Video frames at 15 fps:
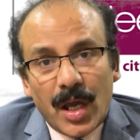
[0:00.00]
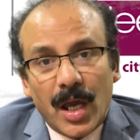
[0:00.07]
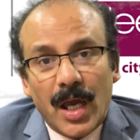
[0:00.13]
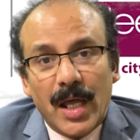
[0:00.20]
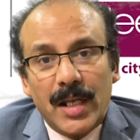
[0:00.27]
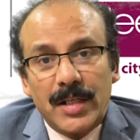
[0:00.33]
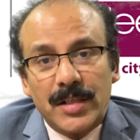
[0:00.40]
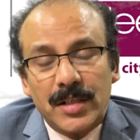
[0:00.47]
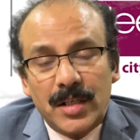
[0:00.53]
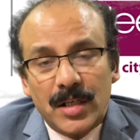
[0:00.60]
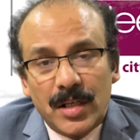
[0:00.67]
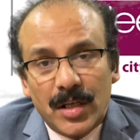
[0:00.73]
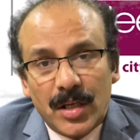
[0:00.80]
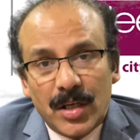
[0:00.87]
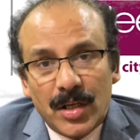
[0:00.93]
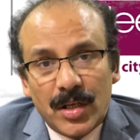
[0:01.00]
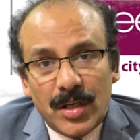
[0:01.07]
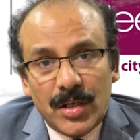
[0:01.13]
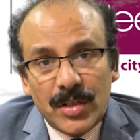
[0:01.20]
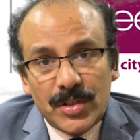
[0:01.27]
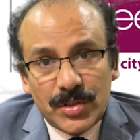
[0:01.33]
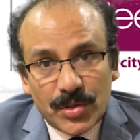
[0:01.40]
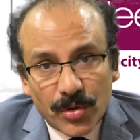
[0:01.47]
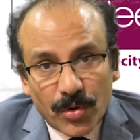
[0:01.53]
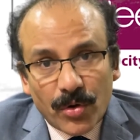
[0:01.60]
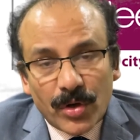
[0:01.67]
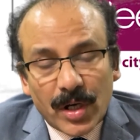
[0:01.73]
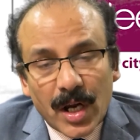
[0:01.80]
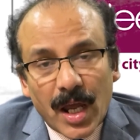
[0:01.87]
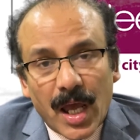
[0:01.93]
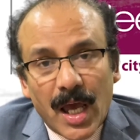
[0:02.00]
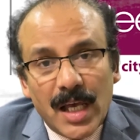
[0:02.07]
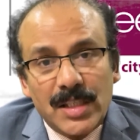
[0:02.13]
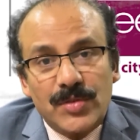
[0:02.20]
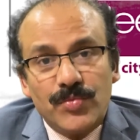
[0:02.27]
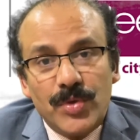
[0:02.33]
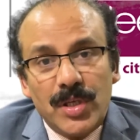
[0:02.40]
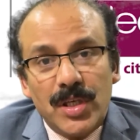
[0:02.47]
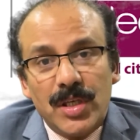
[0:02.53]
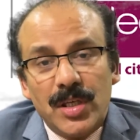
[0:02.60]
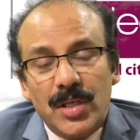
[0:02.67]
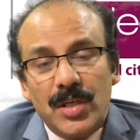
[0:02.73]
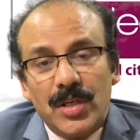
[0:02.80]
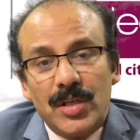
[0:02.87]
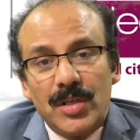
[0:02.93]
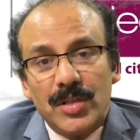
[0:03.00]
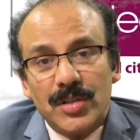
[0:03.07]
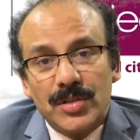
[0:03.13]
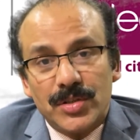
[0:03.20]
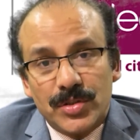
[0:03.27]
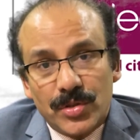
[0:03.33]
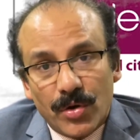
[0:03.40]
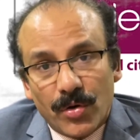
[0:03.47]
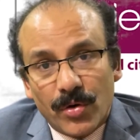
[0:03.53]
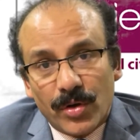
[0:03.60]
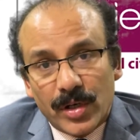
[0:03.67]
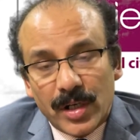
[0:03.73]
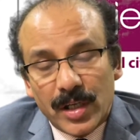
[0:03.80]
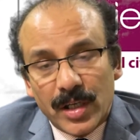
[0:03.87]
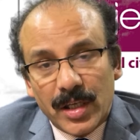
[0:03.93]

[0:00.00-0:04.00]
and store as we store